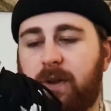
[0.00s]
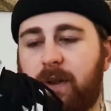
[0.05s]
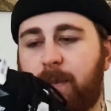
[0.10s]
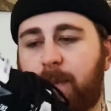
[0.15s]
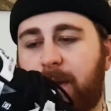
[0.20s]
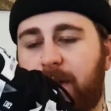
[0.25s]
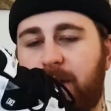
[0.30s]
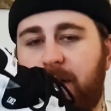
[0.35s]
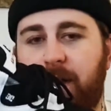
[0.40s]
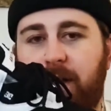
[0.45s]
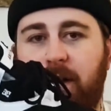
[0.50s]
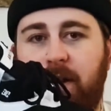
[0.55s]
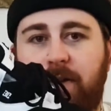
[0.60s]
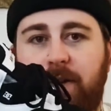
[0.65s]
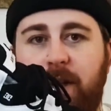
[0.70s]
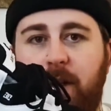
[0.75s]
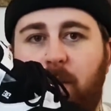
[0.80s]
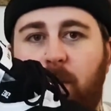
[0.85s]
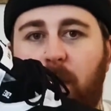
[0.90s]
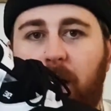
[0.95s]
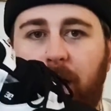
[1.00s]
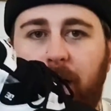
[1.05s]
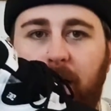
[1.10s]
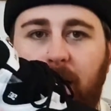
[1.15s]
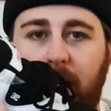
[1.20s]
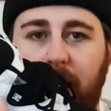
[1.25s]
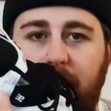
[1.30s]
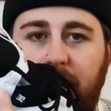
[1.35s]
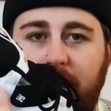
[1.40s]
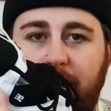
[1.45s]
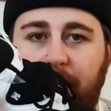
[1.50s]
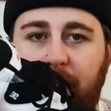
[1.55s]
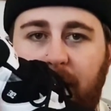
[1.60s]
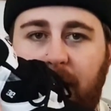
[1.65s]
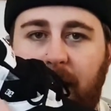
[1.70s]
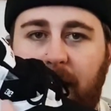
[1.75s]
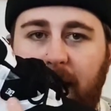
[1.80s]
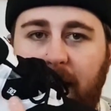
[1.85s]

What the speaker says: especially the OG one, like this part